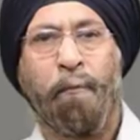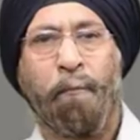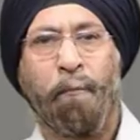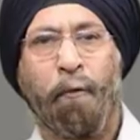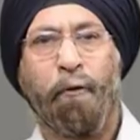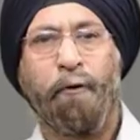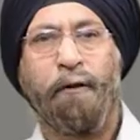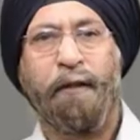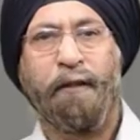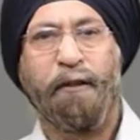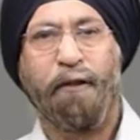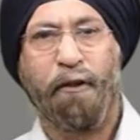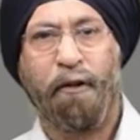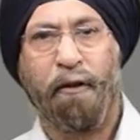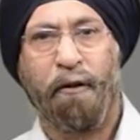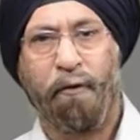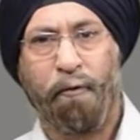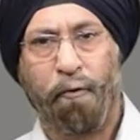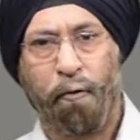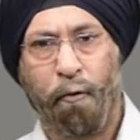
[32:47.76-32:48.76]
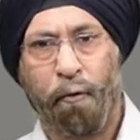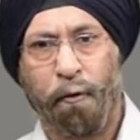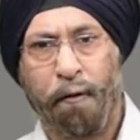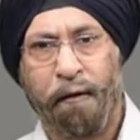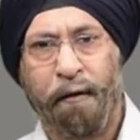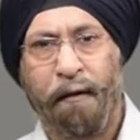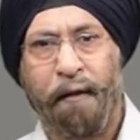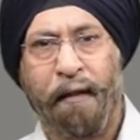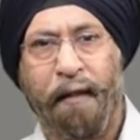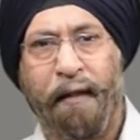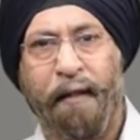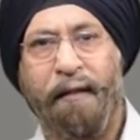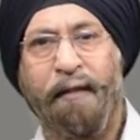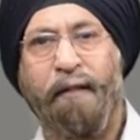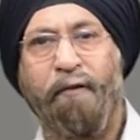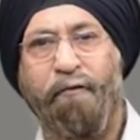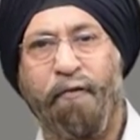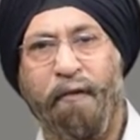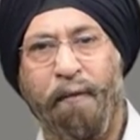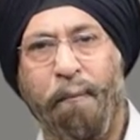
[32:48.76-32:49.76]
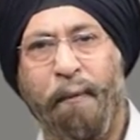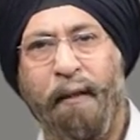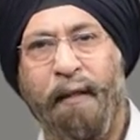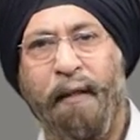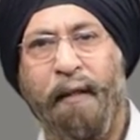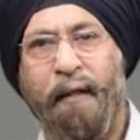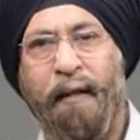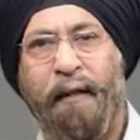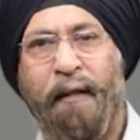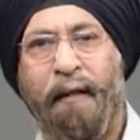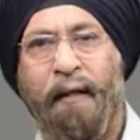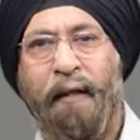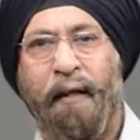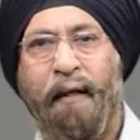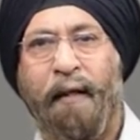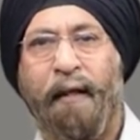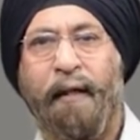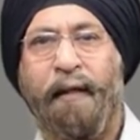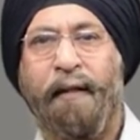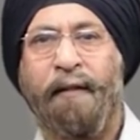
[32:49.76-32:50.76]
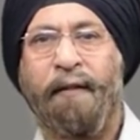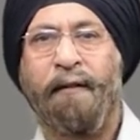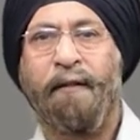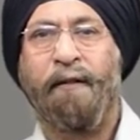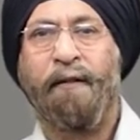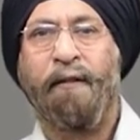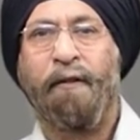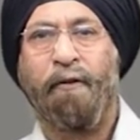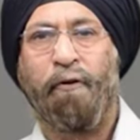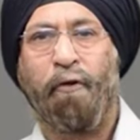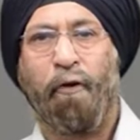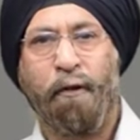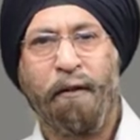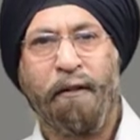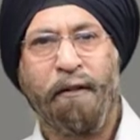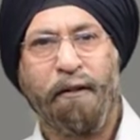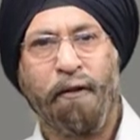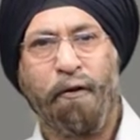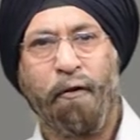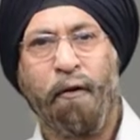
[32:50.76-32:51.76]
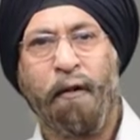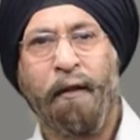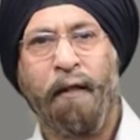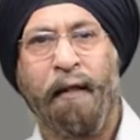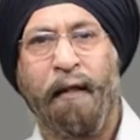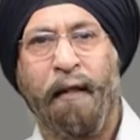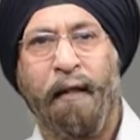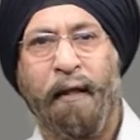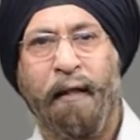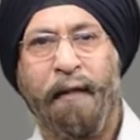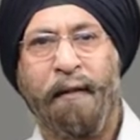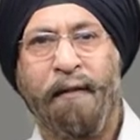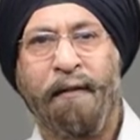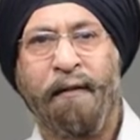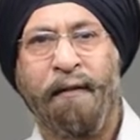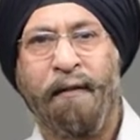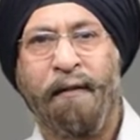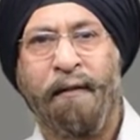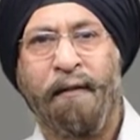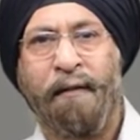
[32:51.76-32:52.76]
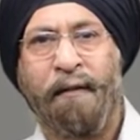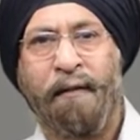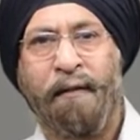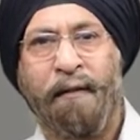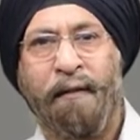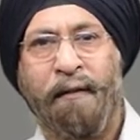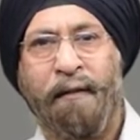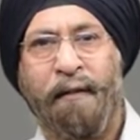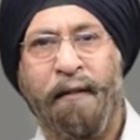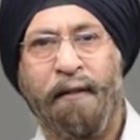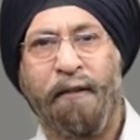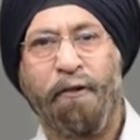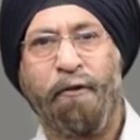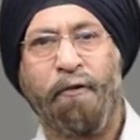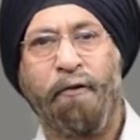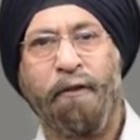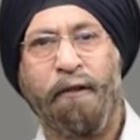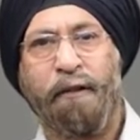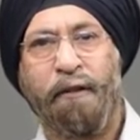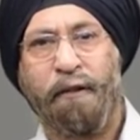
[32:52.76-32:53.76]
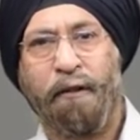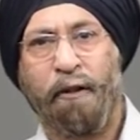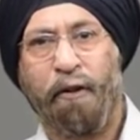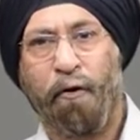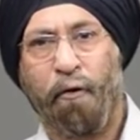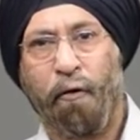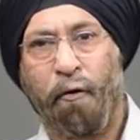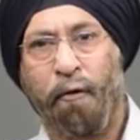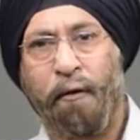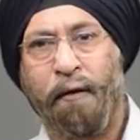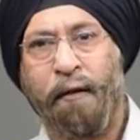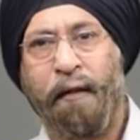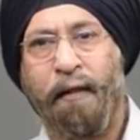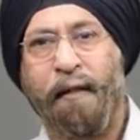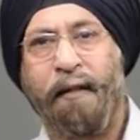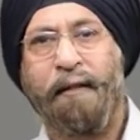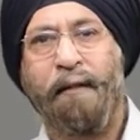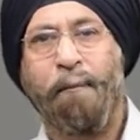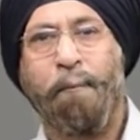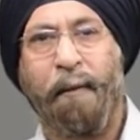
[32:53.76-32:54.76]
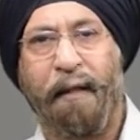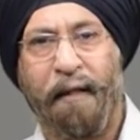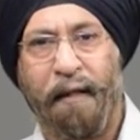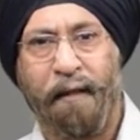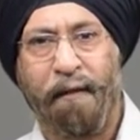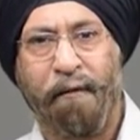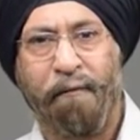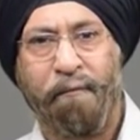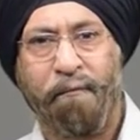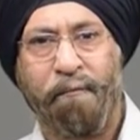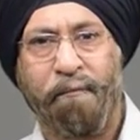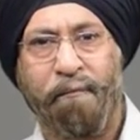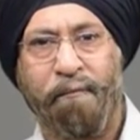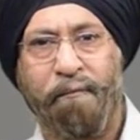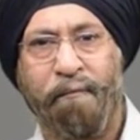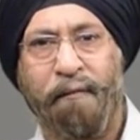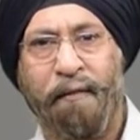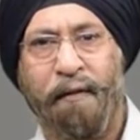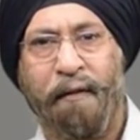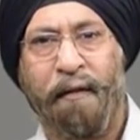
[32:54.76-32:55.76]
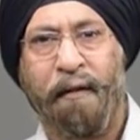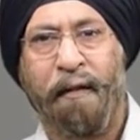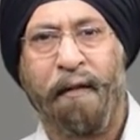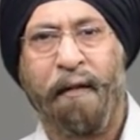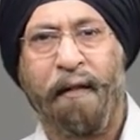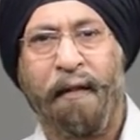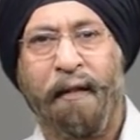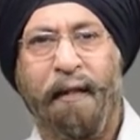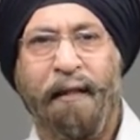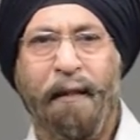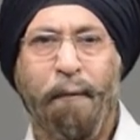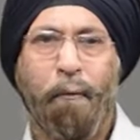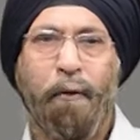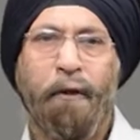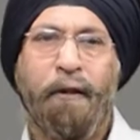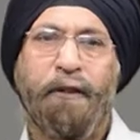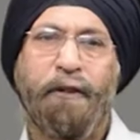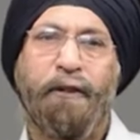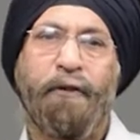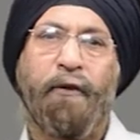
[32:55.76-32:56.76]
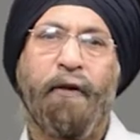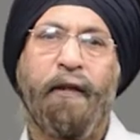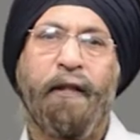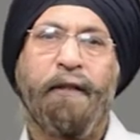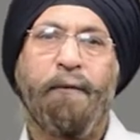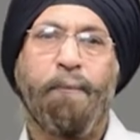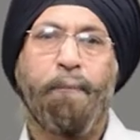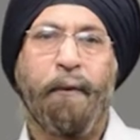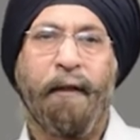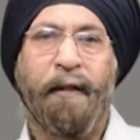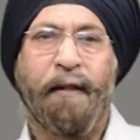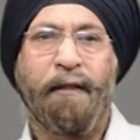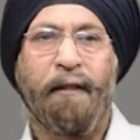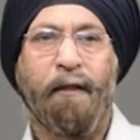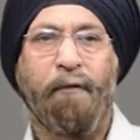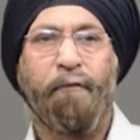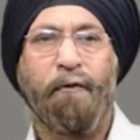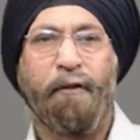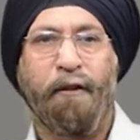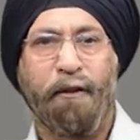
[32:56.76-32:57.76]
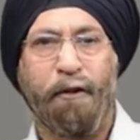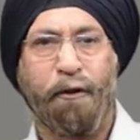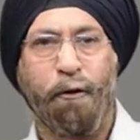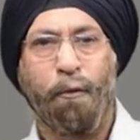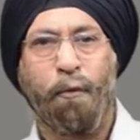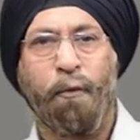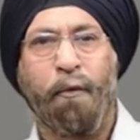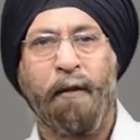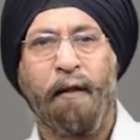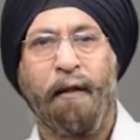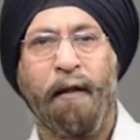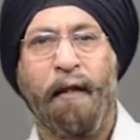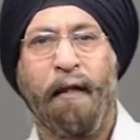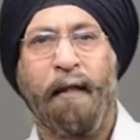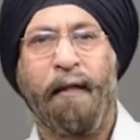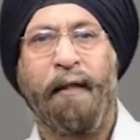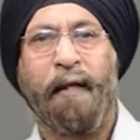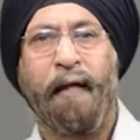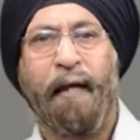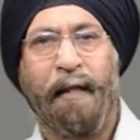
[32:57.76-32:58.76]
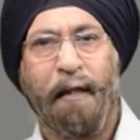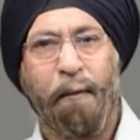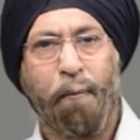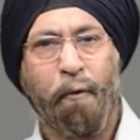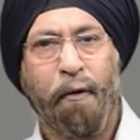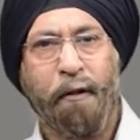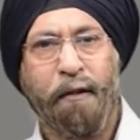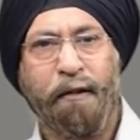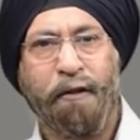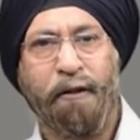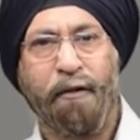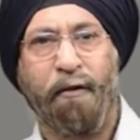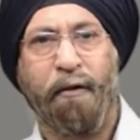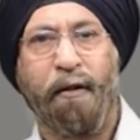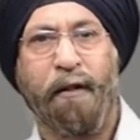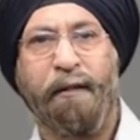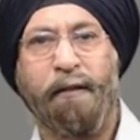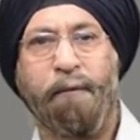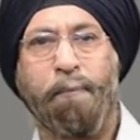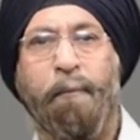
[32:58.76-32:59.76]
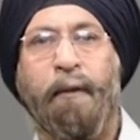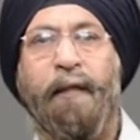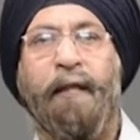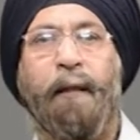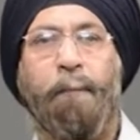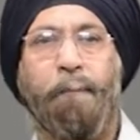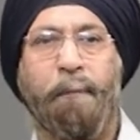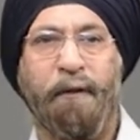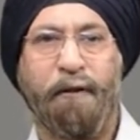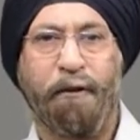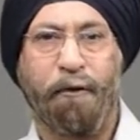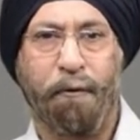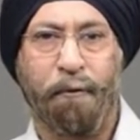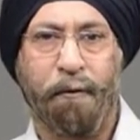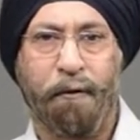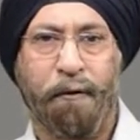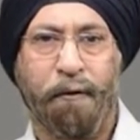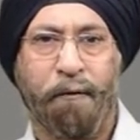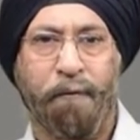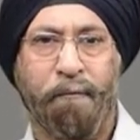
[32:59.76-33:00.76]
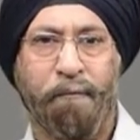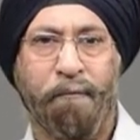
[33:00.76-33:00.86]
progesterone in the female and cortisol and testosterone in the male. Catabolic steroids break down tissue and anabolic steroids build up tissues.